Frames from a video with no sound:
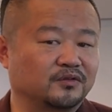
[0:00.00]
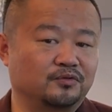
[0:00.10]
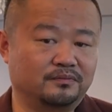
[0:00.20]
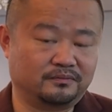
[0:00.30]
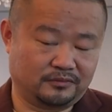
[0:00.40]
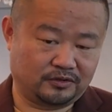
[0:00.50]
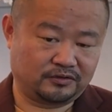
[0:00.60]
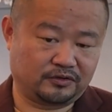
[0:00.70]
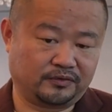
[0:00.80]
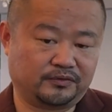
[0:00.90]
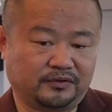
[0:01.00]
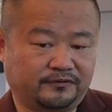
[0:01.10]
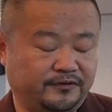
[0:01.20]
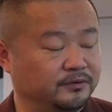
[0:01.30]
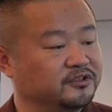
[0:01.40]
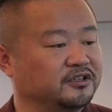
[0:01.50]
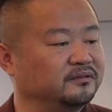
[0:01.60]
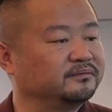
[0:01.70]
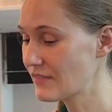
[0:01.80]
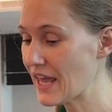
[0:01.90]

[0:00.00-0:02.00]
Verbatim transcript: to more towards to the future.